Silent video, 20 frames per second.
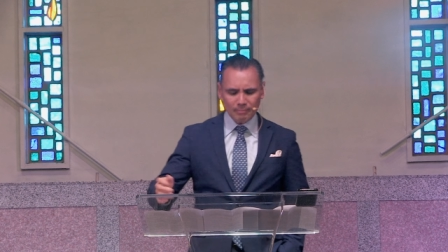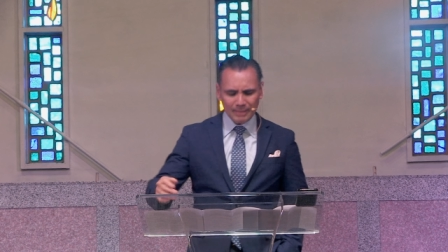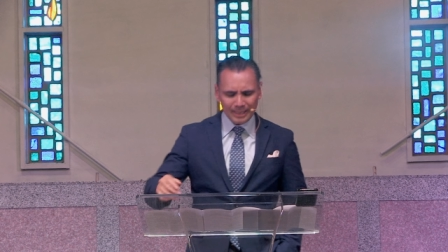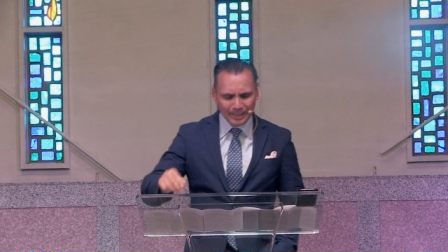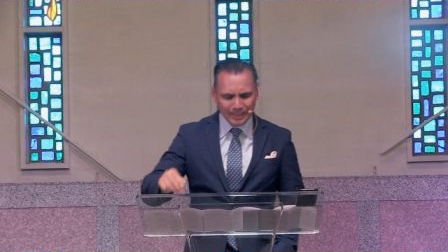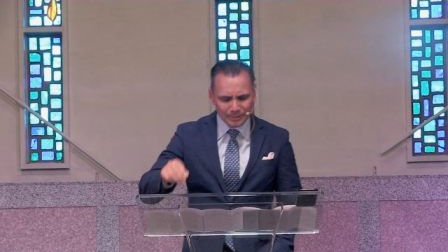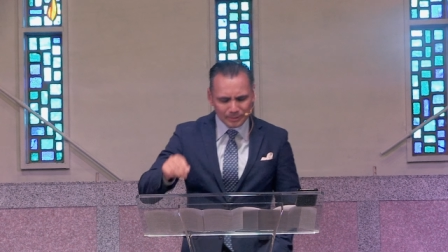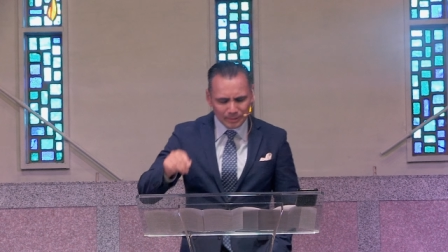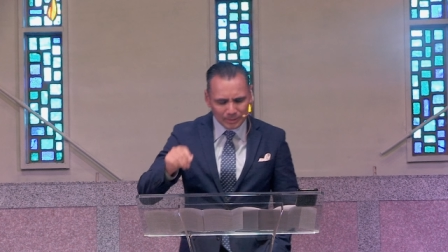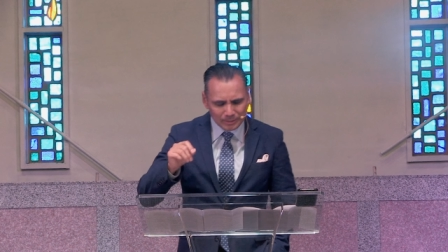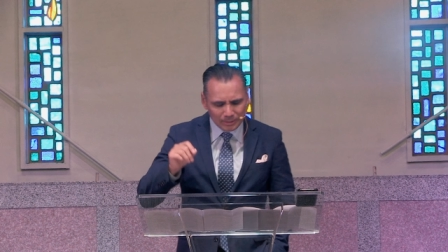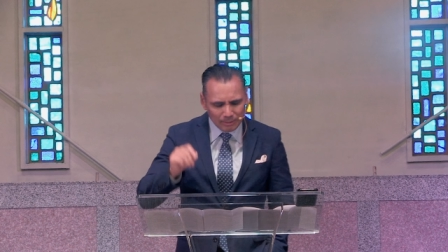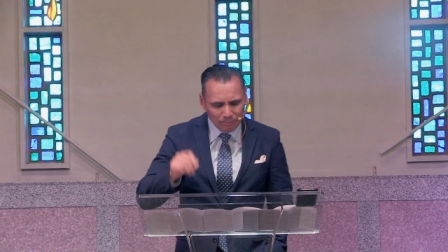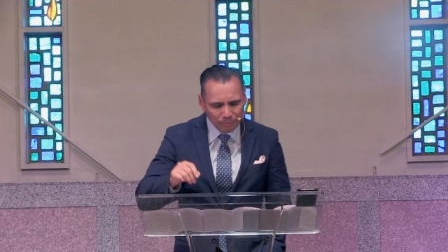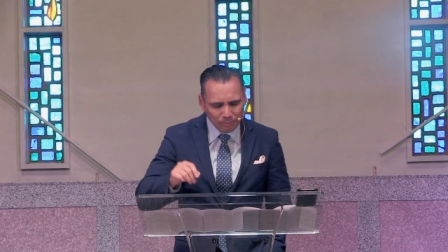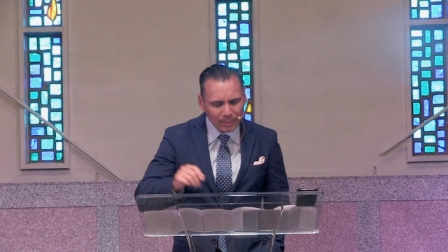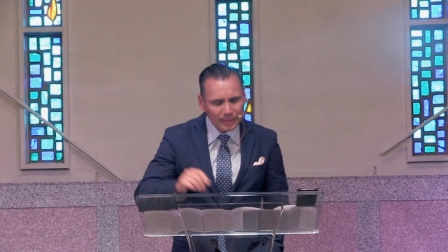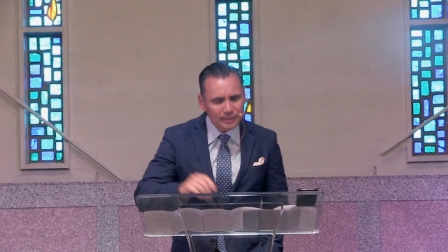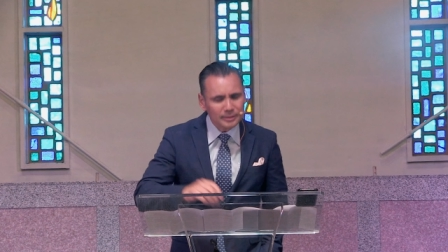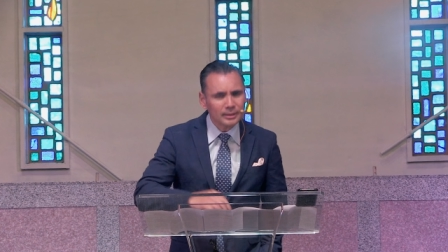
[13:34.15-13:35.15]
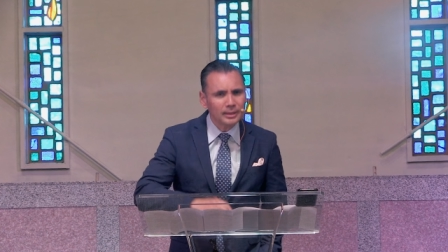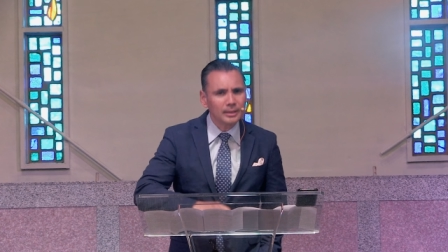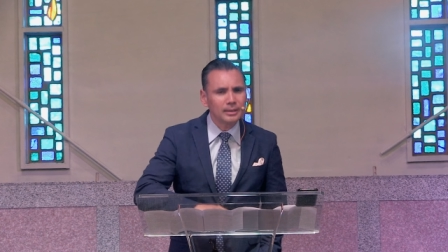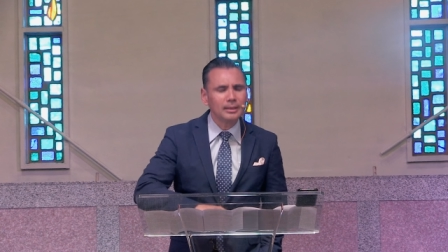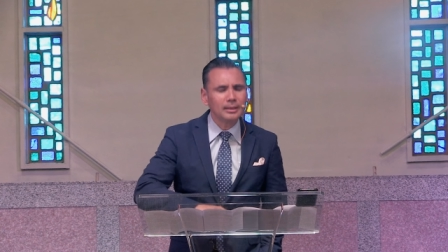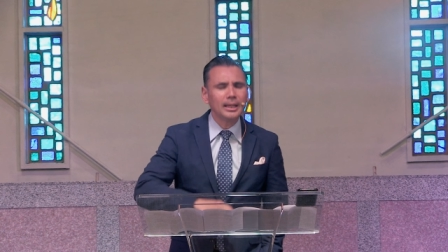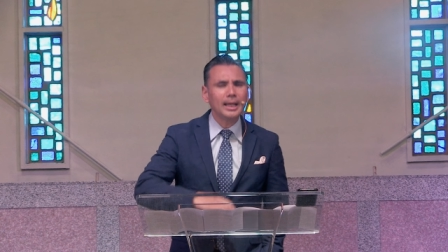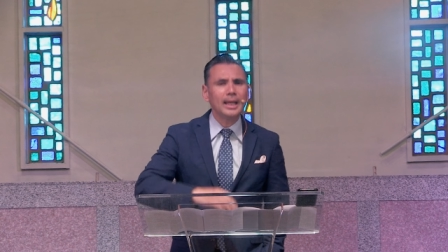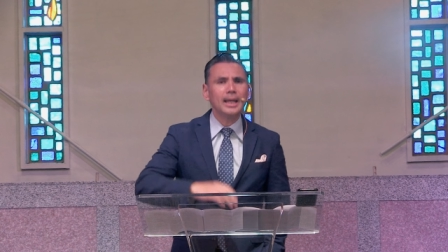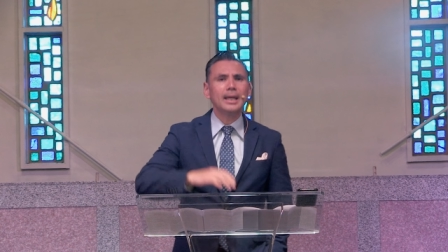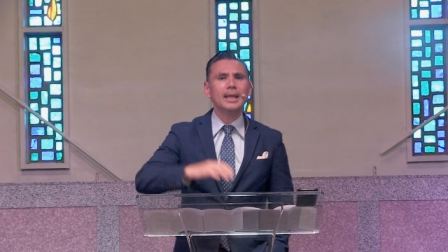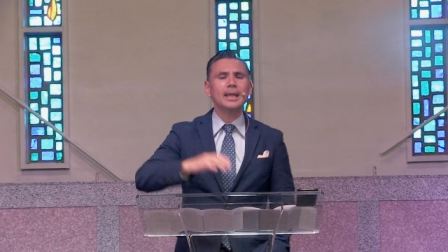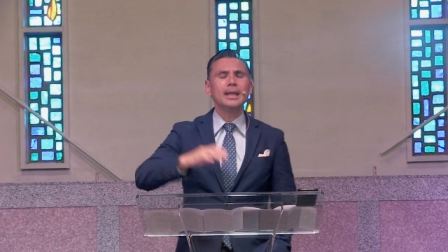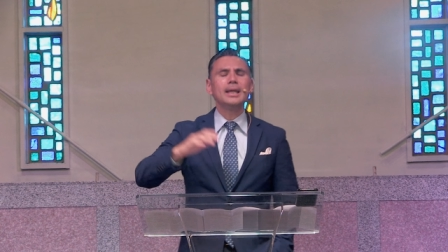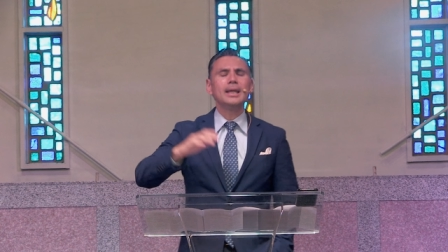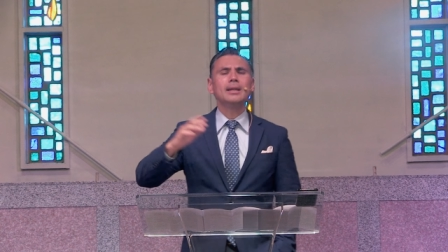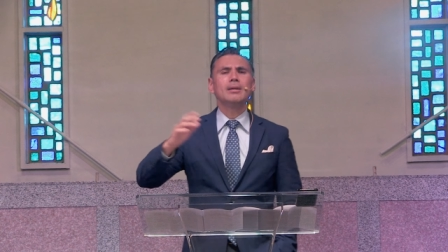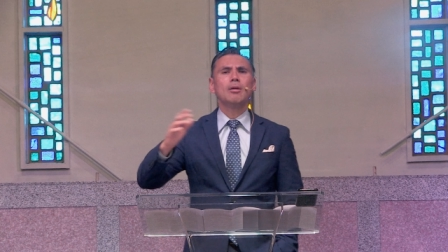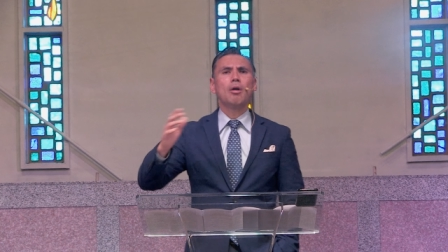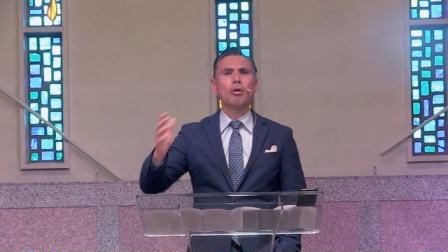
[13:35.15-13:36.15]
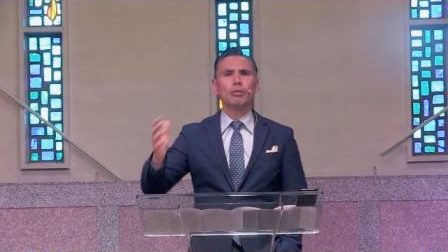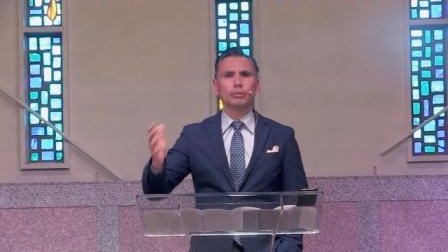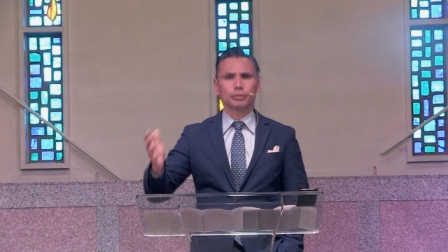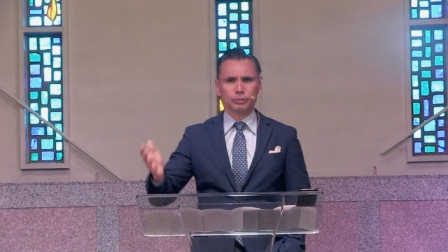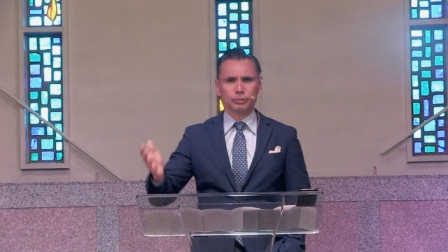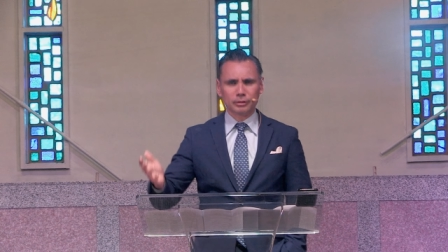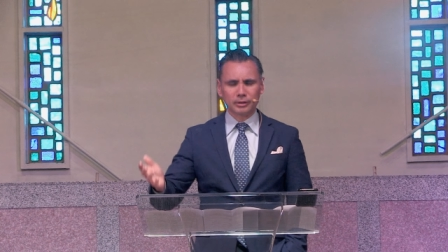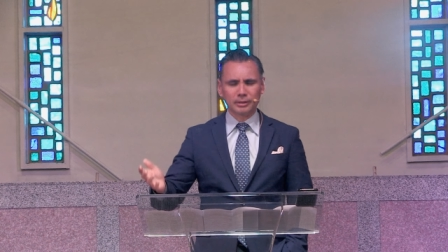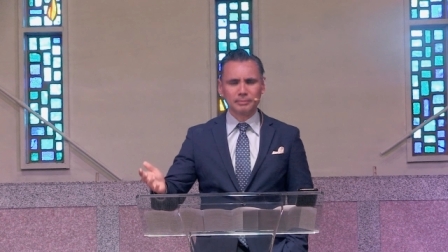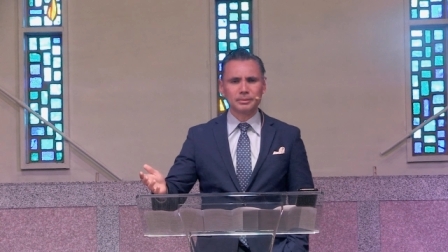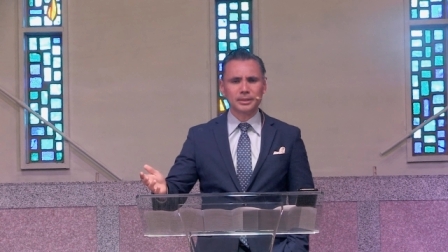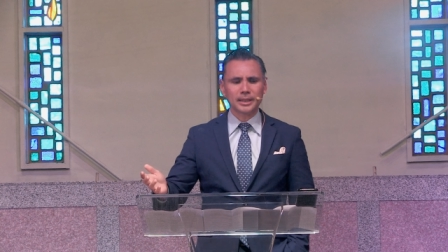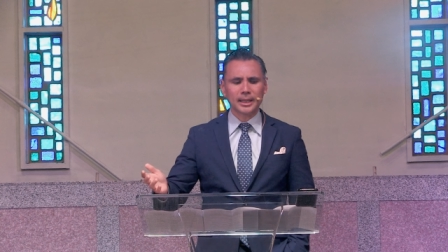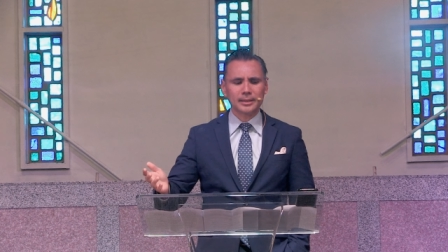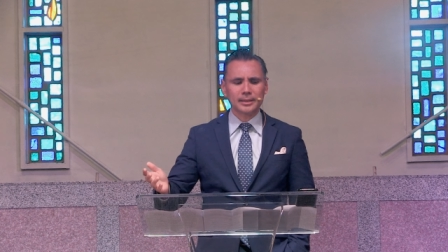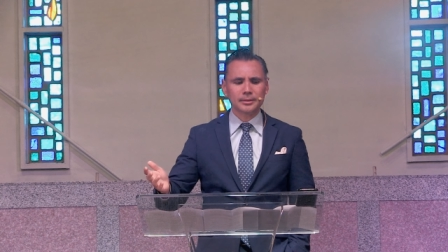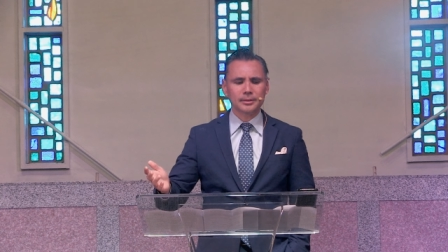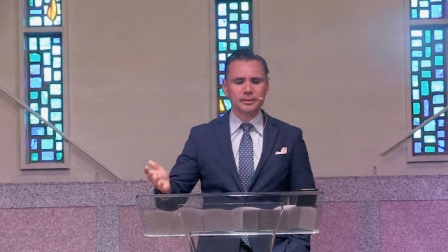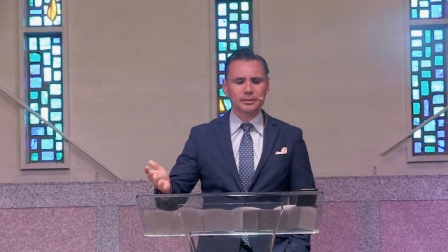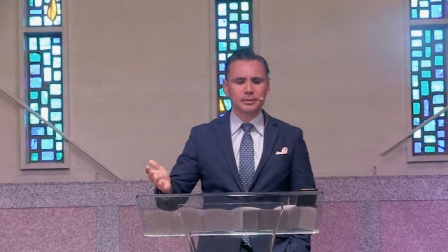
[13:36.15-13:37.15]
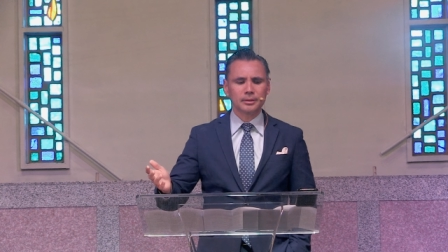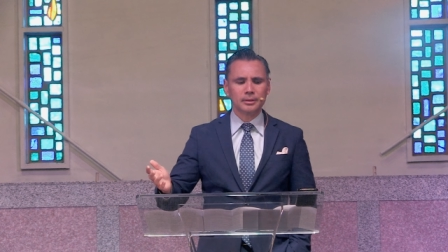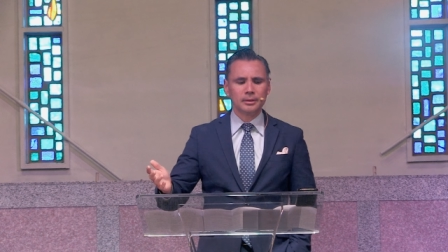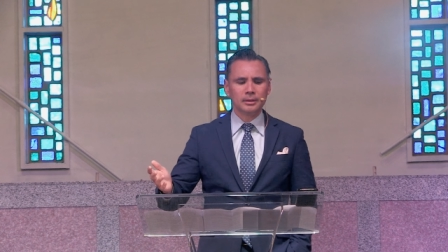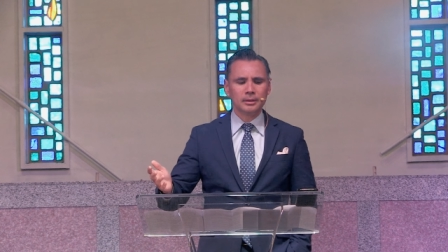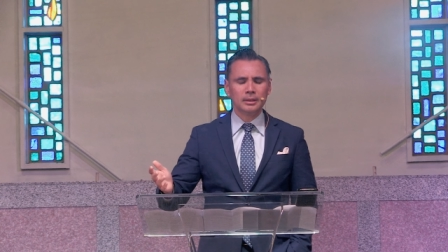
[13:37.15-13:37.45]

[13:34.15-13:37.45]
He says give thanks in, in all circumstances.